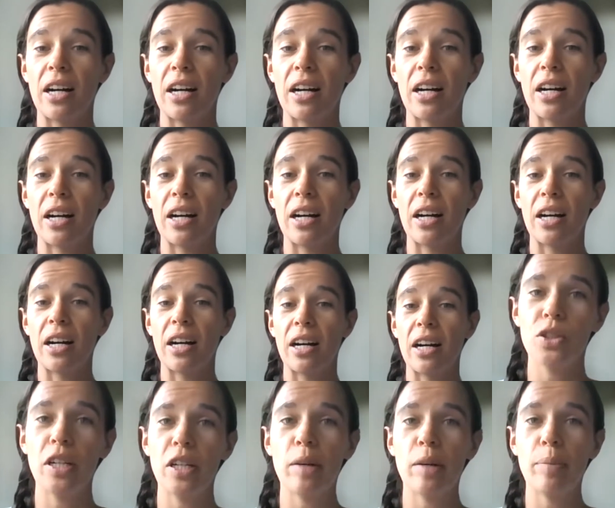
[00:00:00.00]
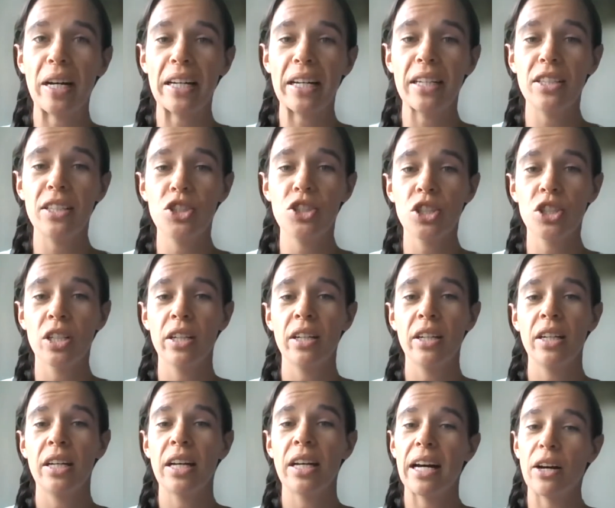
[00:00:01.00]
choose the junior package,
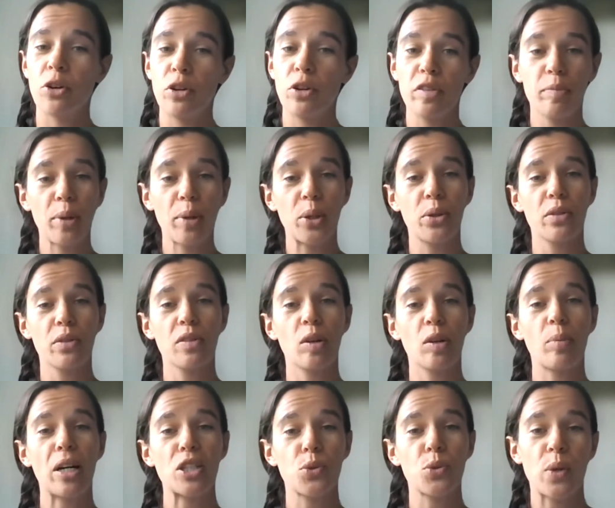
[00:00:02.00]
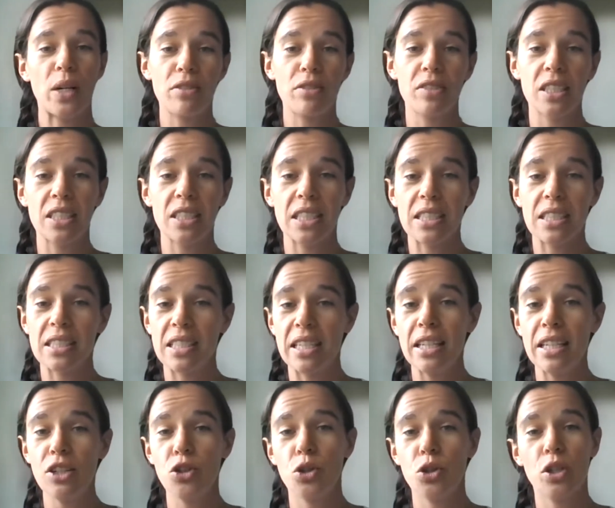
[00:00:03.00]
or uh, if both of them are 12 to
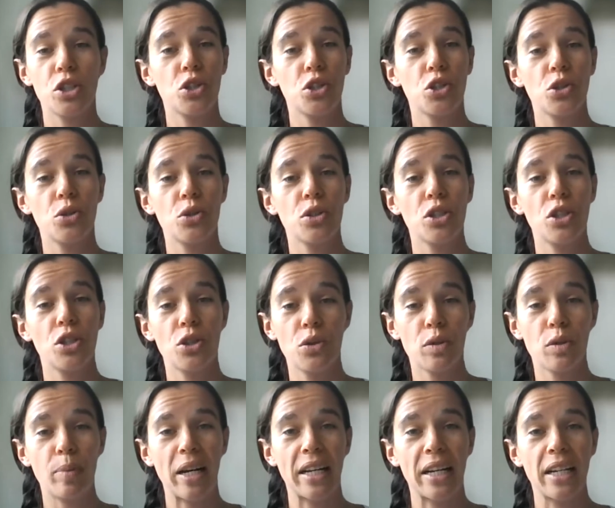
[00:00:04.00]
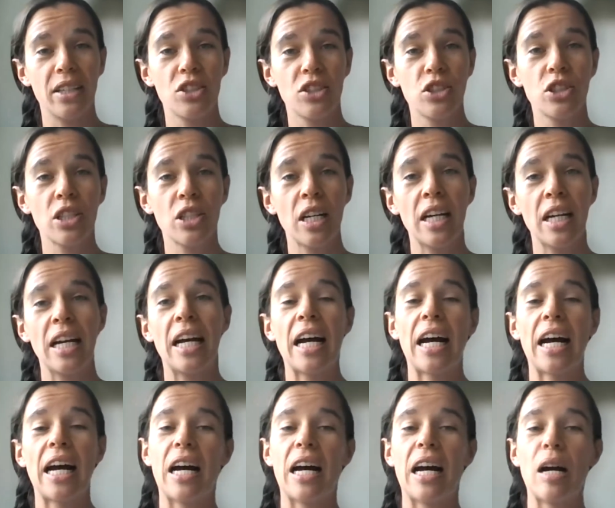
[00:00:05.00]
16, you can choose the youth package.
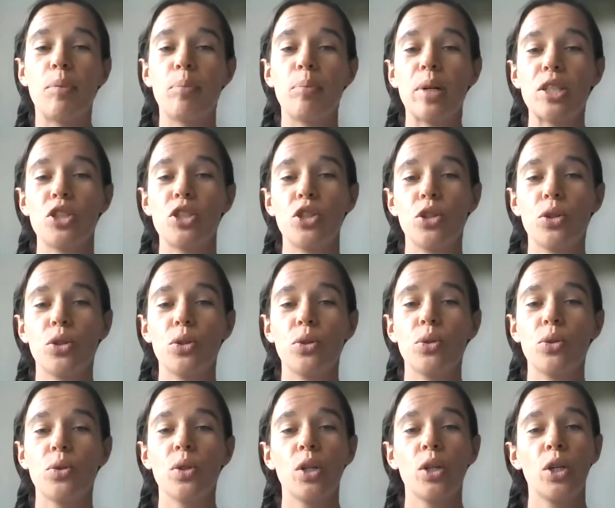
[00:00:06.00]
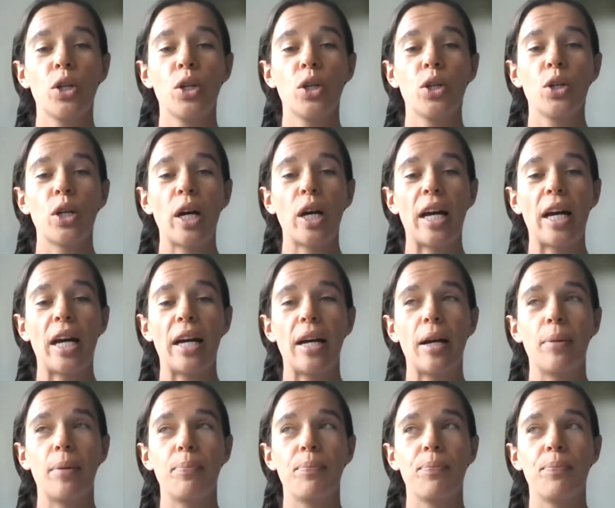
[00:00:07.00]
Um, but you,
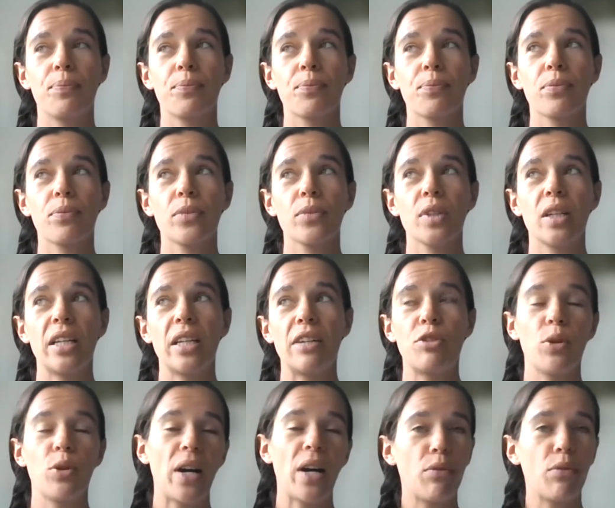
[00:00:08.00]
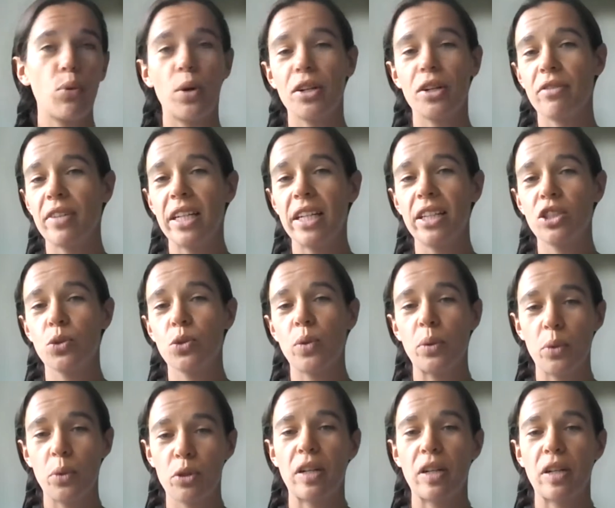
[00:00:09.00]
um, if you have one of each, we
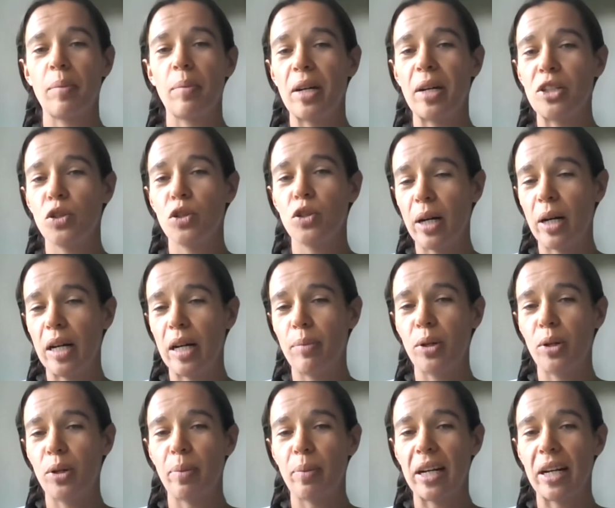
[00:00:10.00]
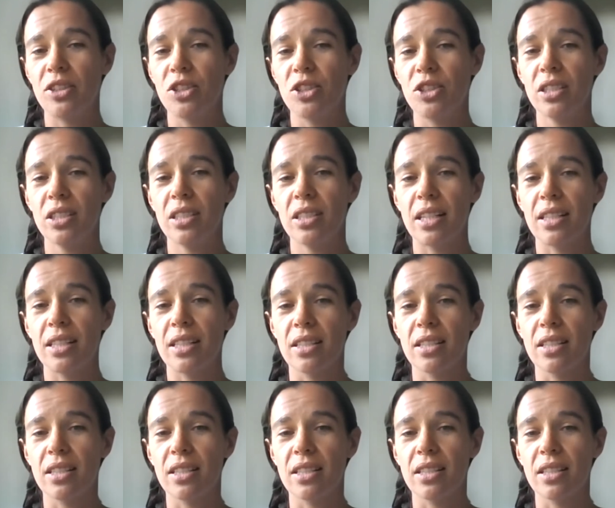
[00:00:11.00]
would recommend you buy both packages as
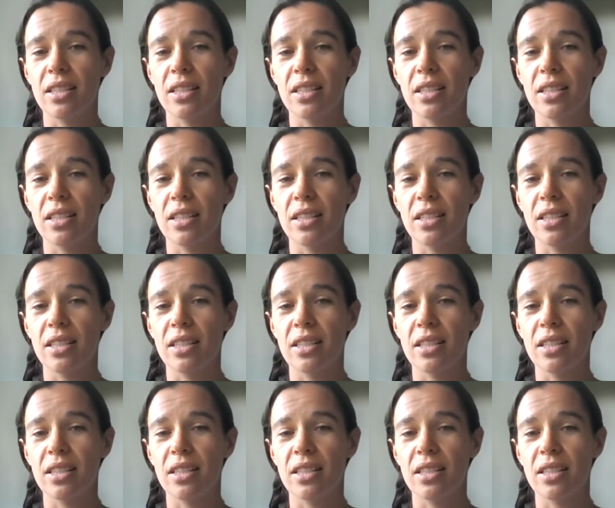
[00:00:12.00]
they're